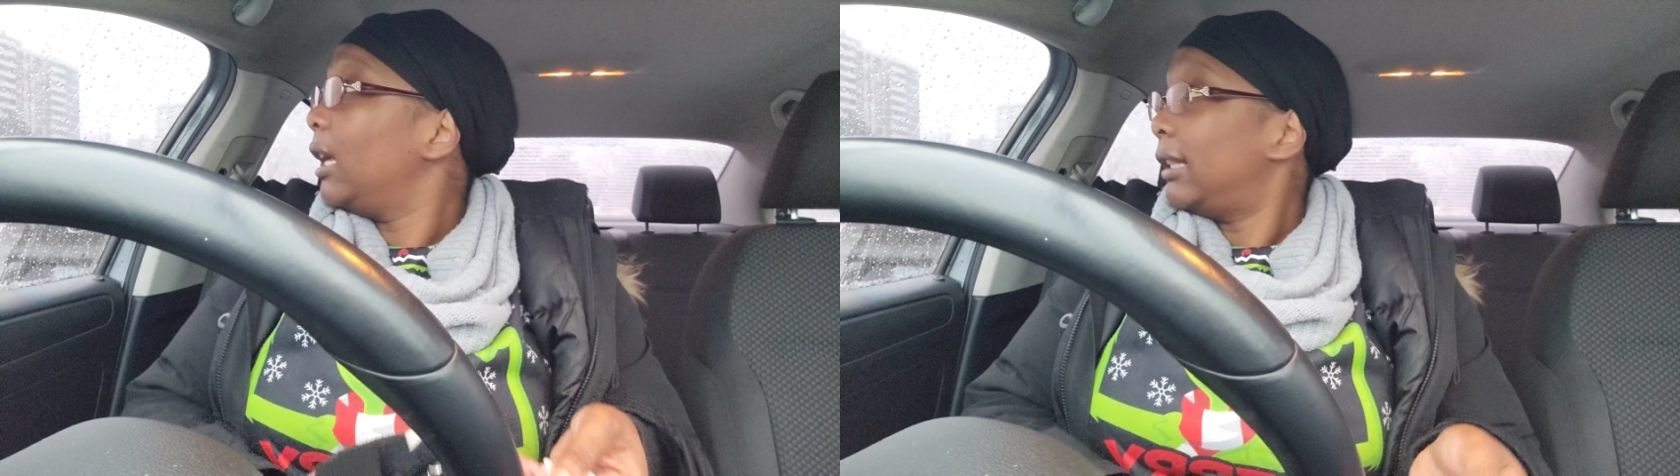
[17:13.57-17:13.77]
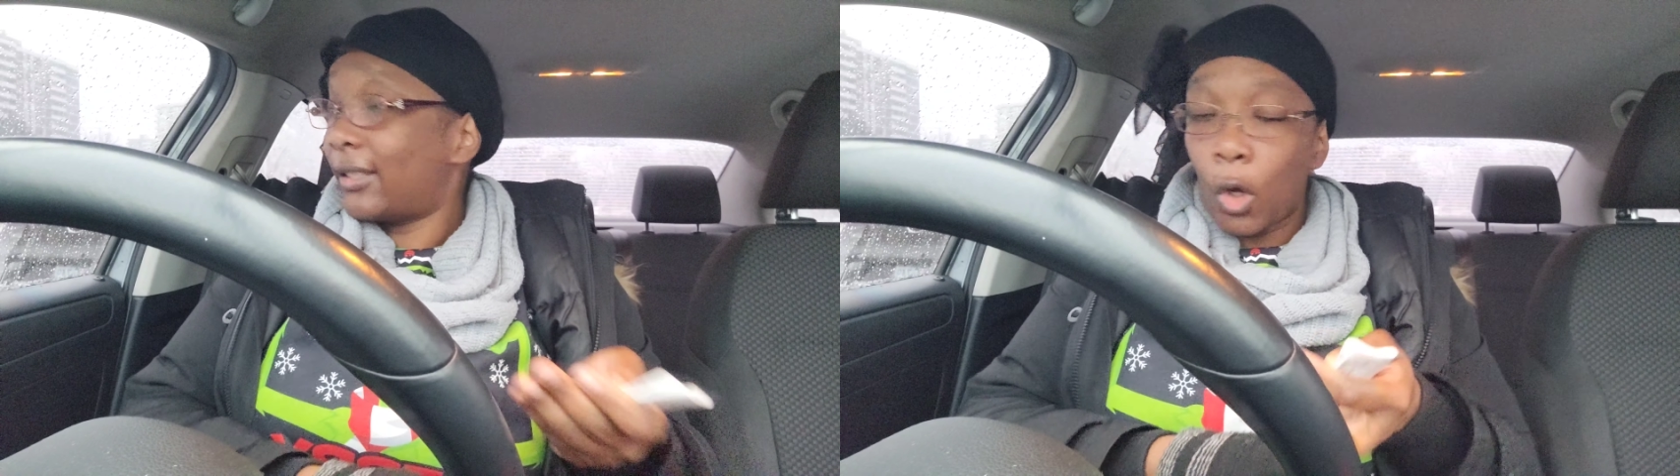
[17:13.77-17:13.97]

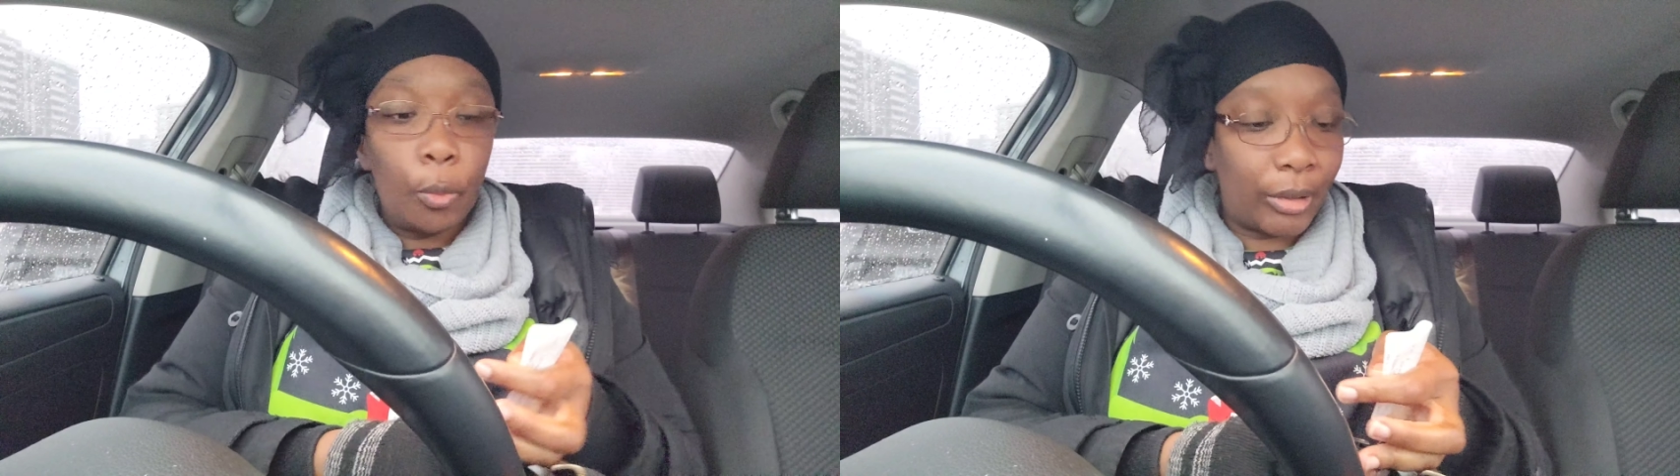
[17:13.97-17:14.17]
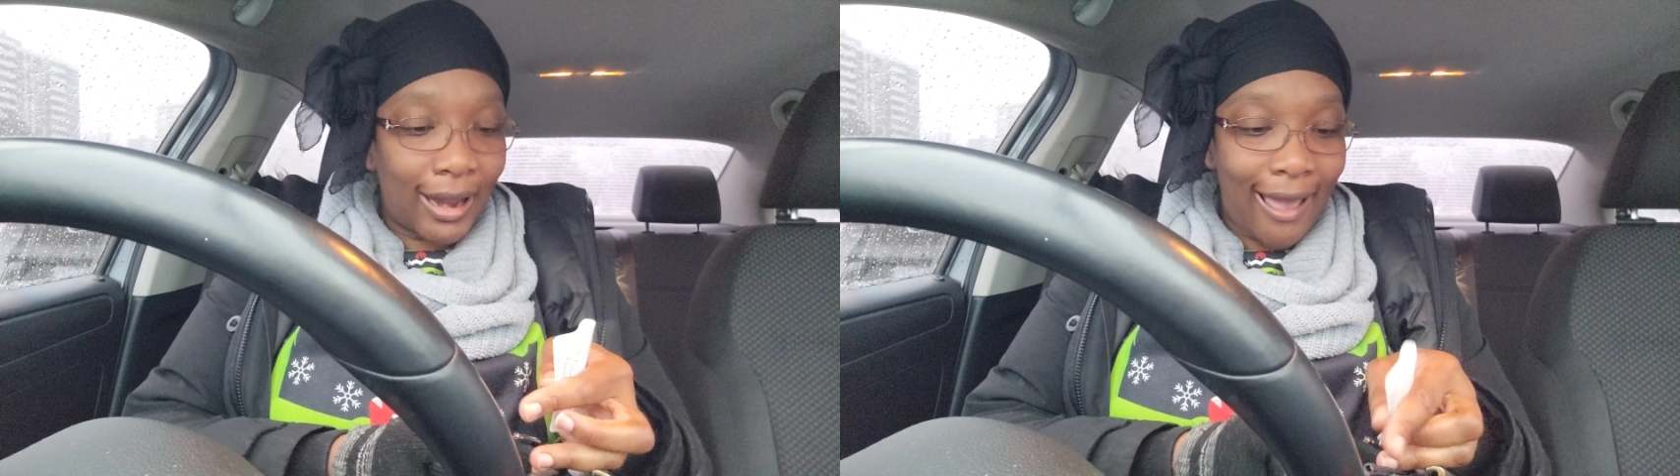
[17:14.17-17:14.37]
that's
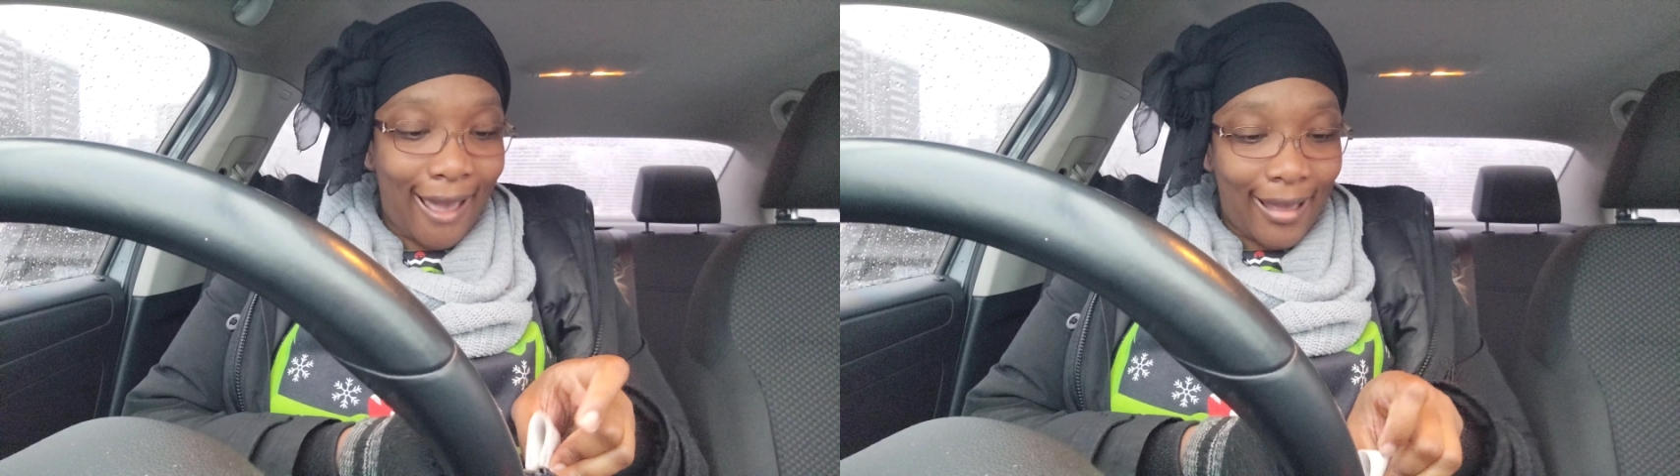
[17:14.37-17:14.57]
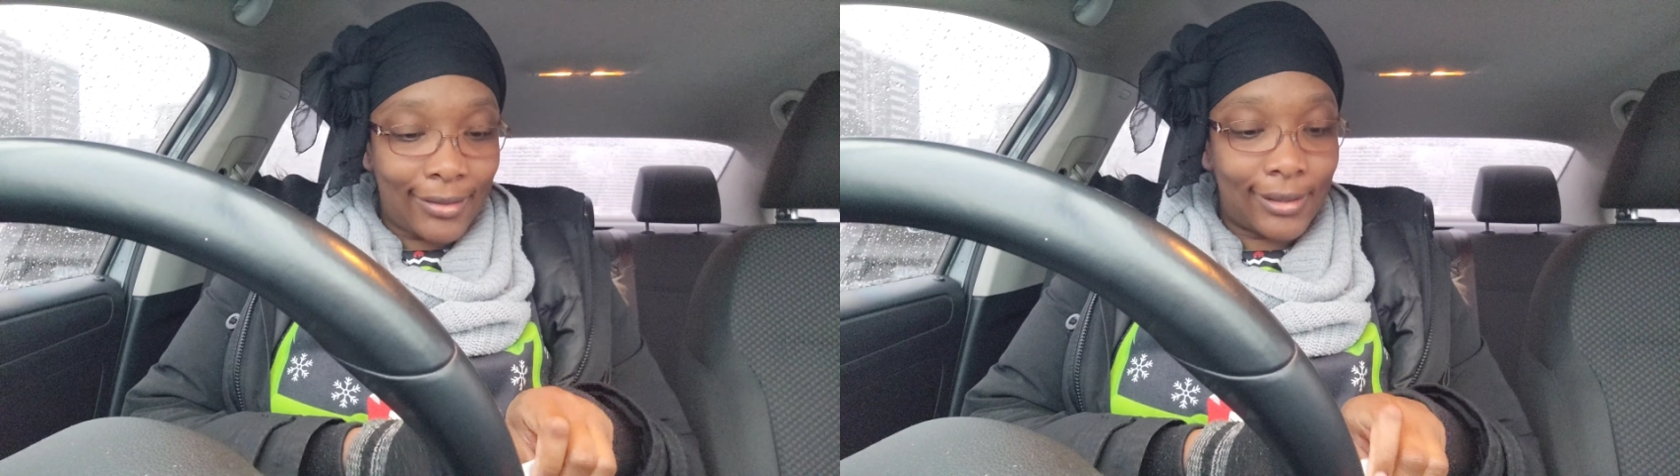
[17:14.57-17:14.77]
open
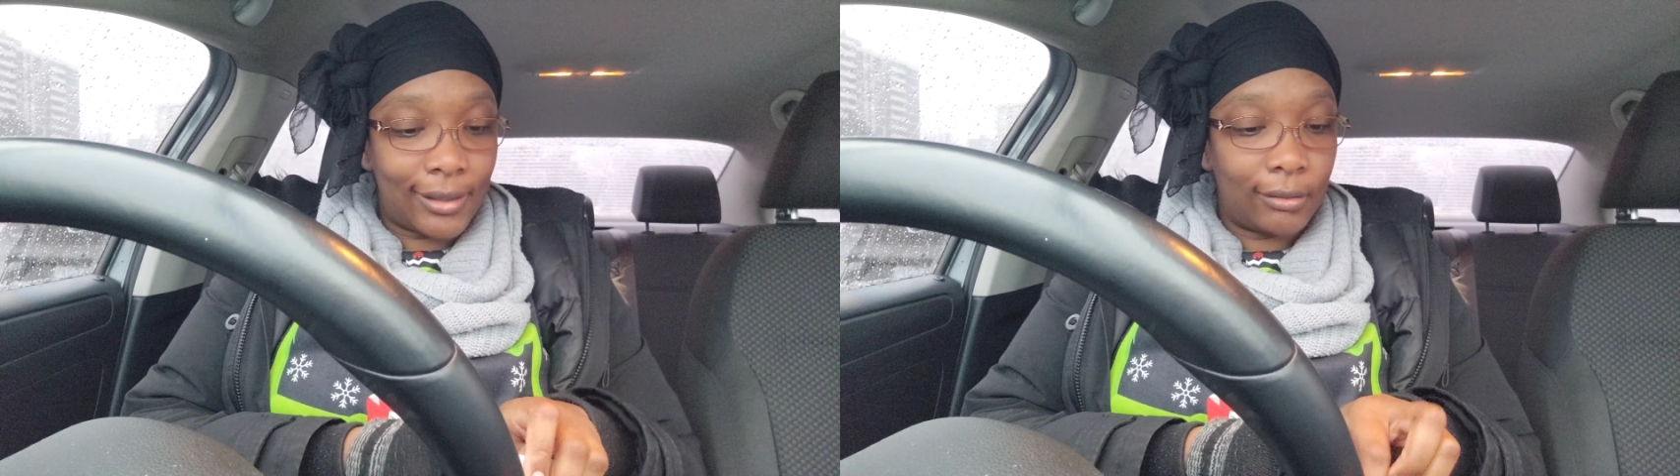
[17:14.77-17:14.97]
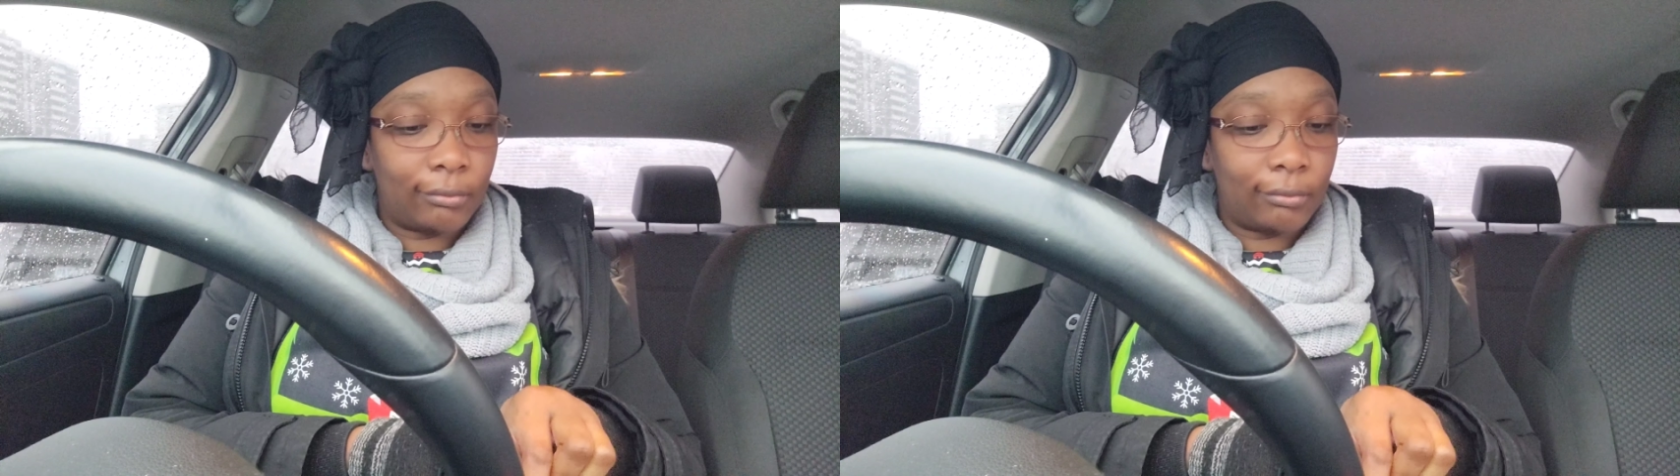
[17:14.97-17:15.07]
at